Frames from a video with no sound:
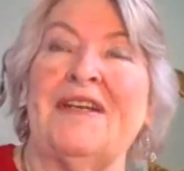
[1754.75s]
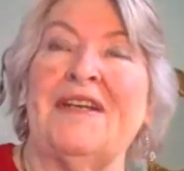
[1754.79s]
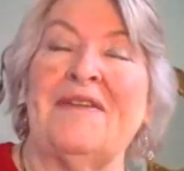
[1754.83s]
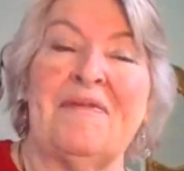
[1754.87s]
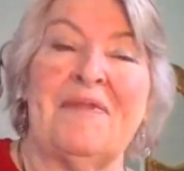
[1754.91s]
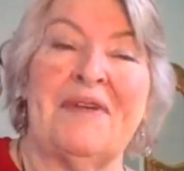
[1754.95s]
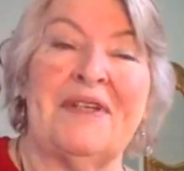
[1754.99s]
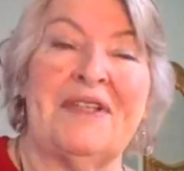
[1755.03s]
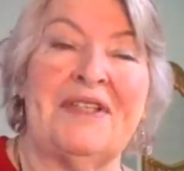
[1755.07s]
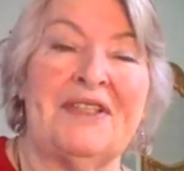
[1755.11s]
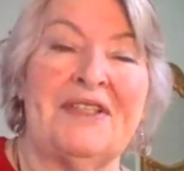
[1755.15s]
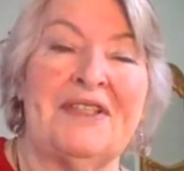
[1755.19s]

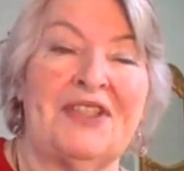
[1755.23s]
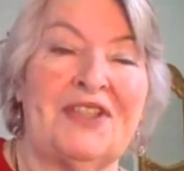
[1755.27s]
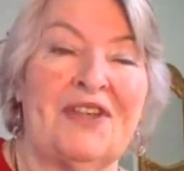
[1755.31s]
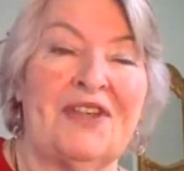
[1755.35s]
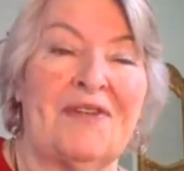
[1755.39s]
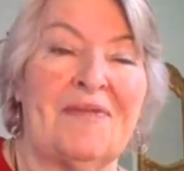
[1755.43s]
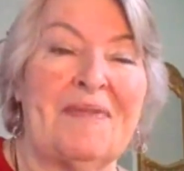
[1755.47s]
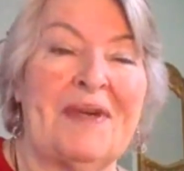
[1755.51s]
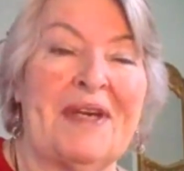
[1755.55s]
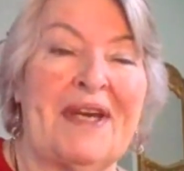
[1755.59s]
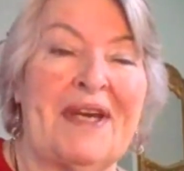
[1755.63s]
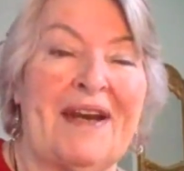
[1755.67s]
Would you show
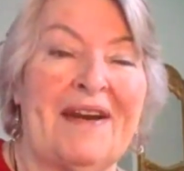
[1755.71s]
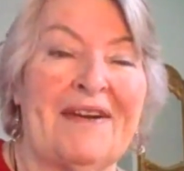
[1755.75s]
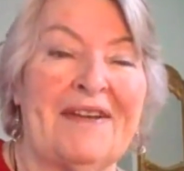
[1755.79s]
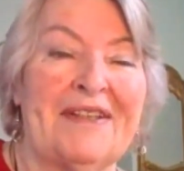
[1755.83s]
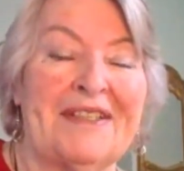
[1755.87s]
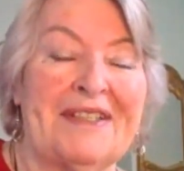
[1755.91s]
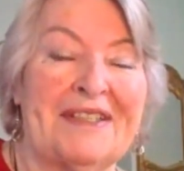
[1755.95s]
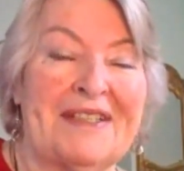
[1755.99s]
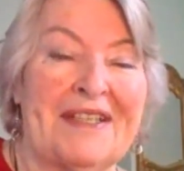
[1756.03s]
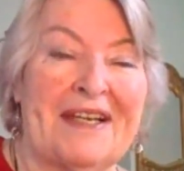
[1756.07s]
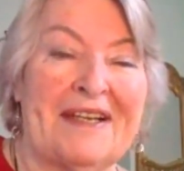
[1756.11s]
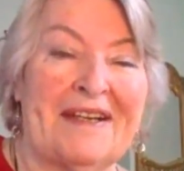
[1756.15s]
me how to
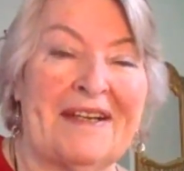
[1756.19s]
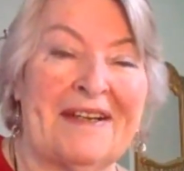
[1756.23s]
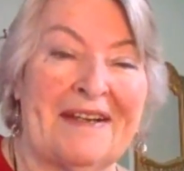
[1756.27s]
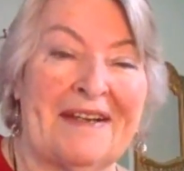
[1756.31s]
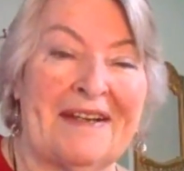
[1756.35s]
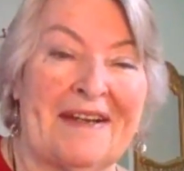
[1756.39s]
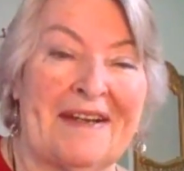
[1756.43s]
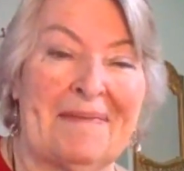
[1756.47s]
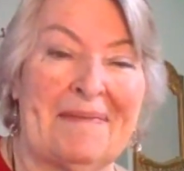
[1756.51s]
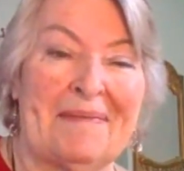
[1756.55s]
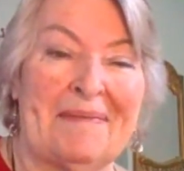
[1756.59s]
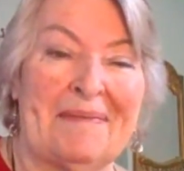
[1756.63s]
set it
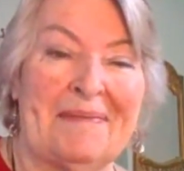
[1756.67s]
up?"